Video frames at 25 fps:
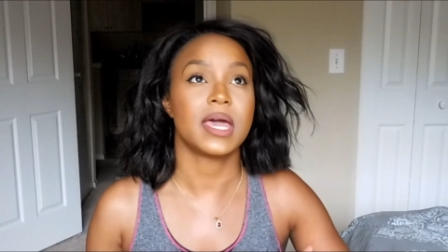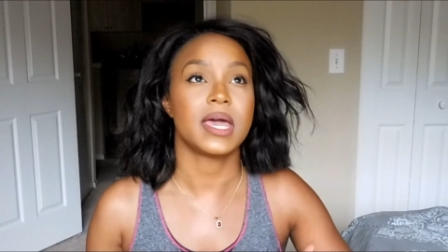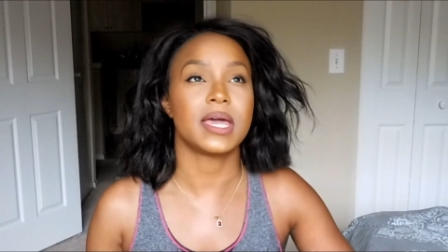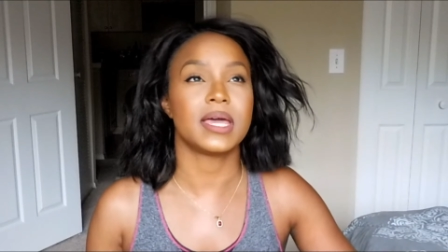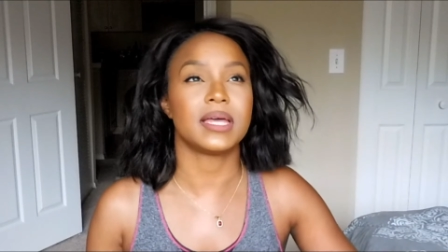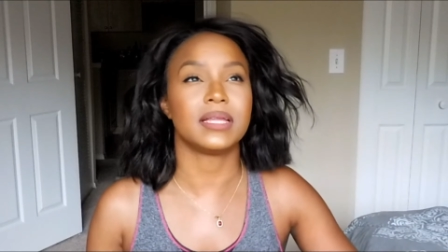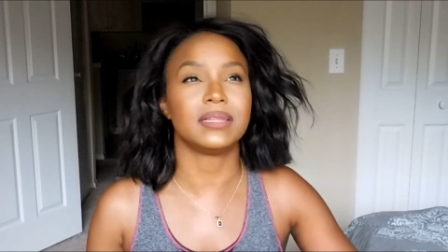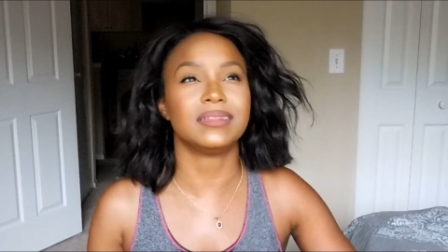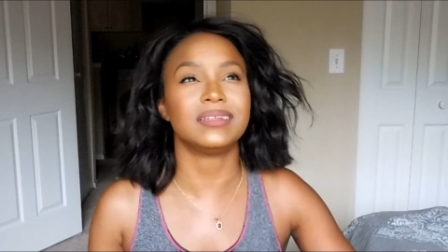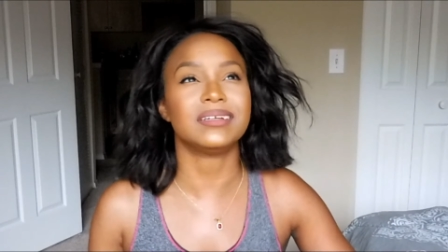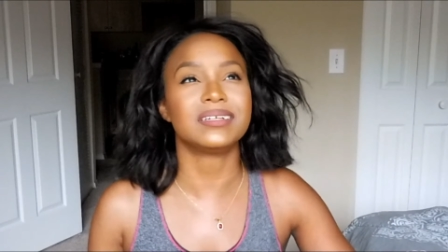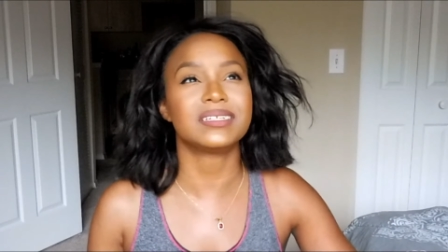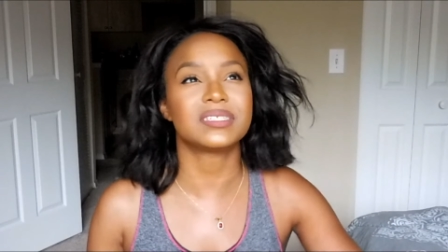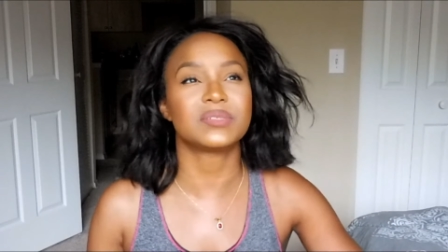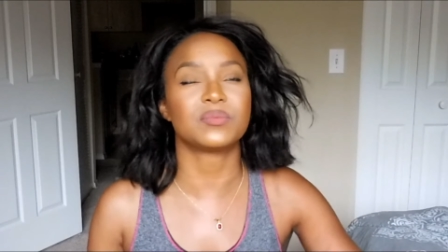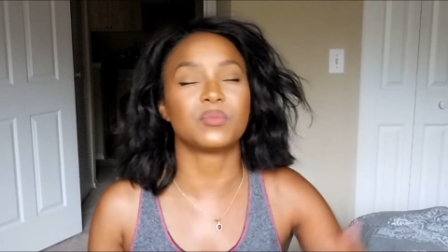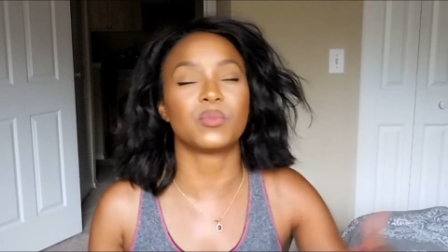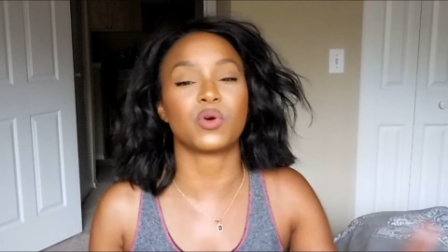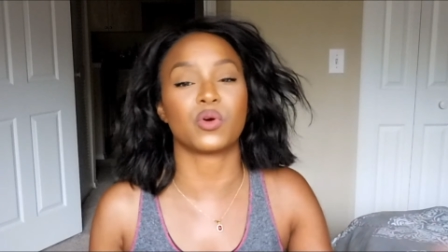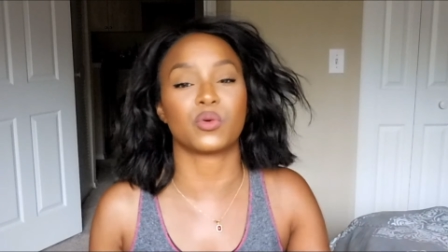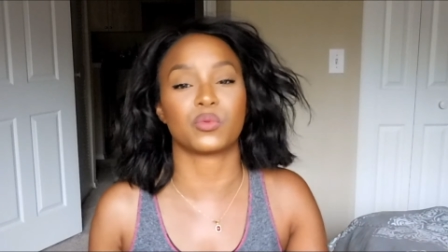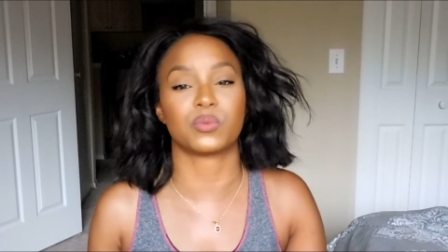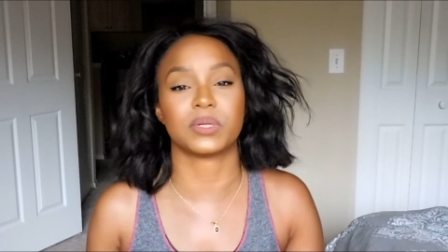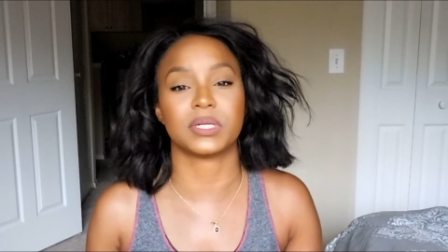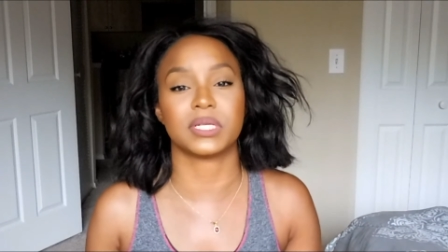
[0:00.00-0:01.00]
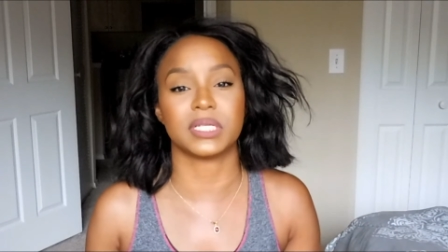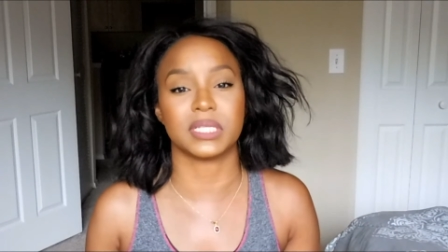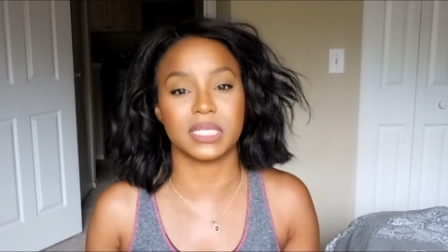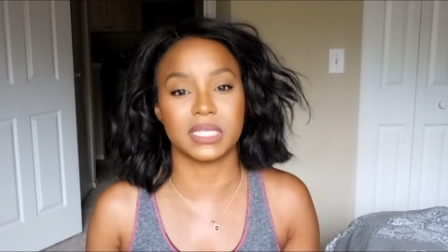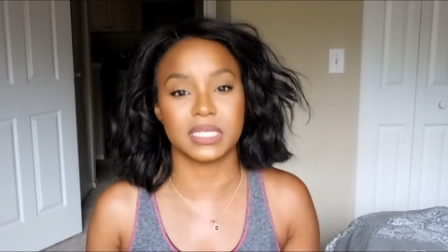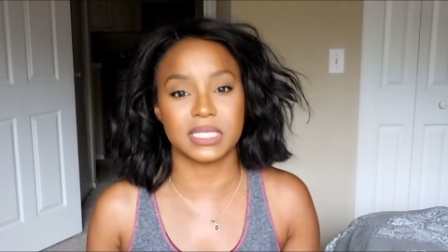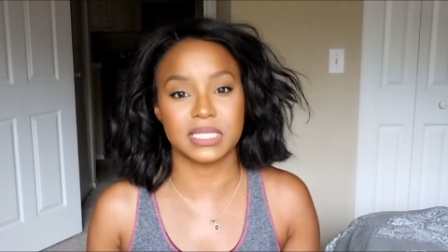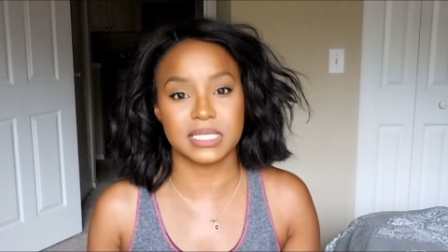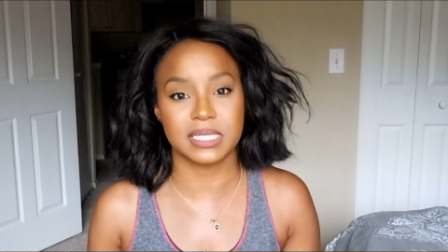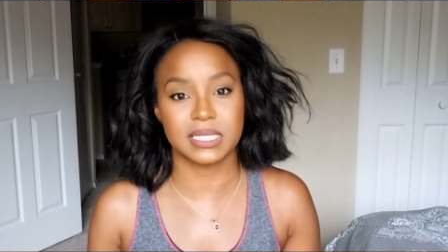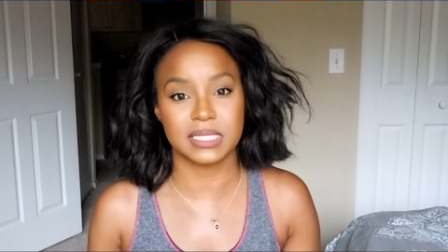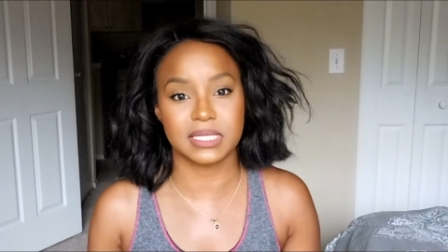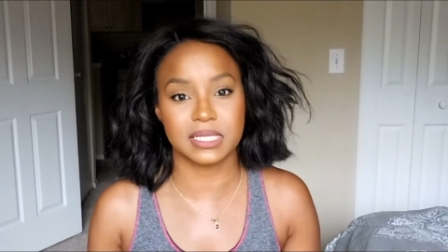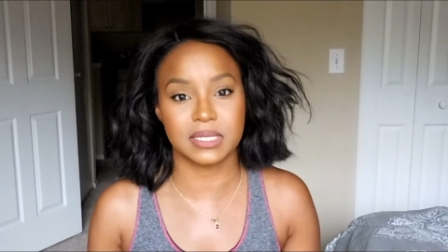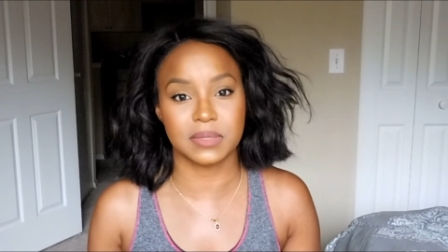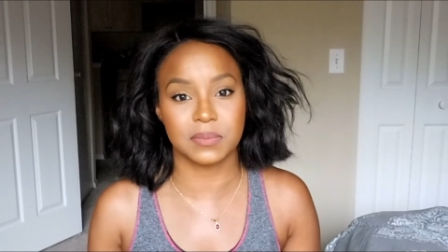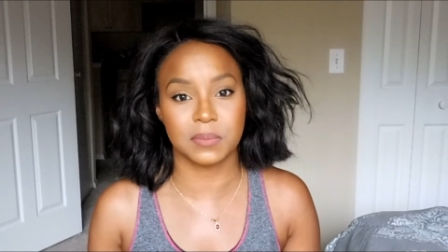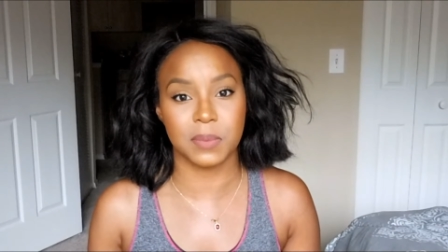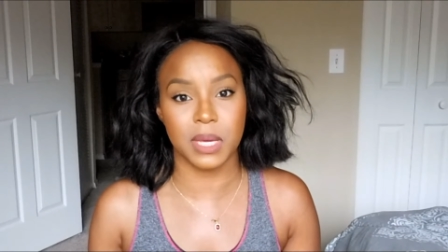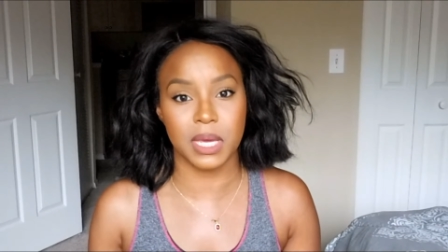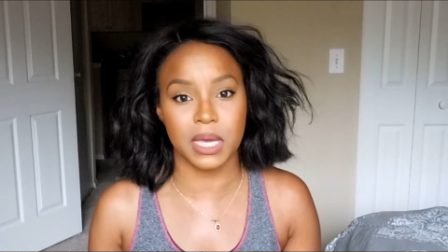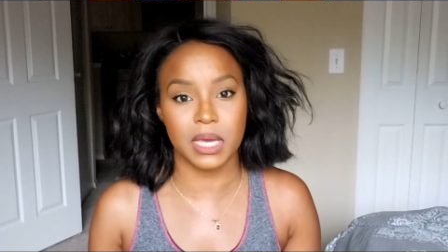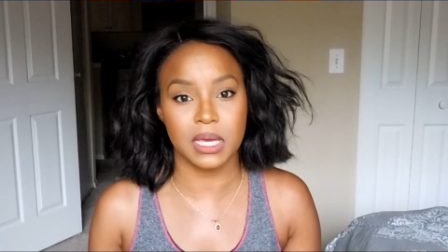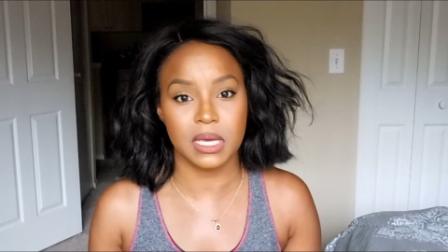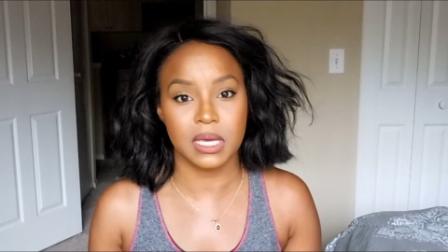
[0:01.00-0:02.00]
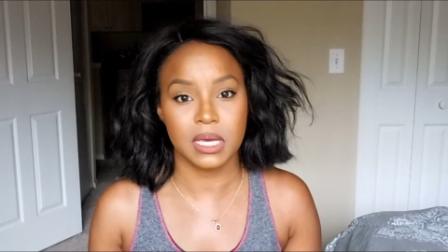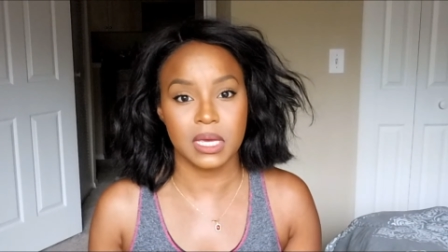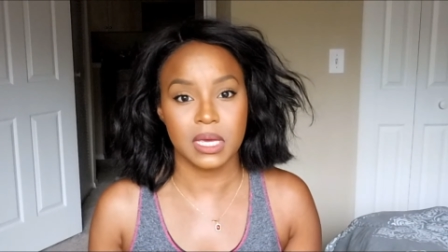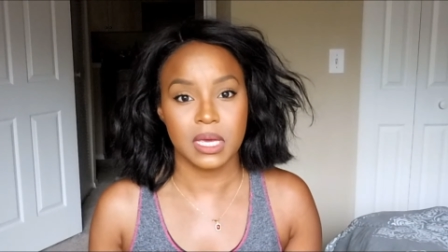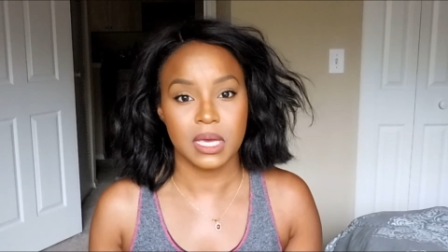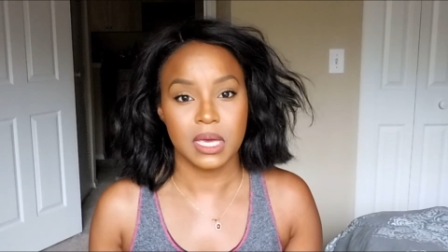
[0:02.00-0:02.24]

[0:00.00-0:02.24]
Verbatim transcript: it looks more realistic to me.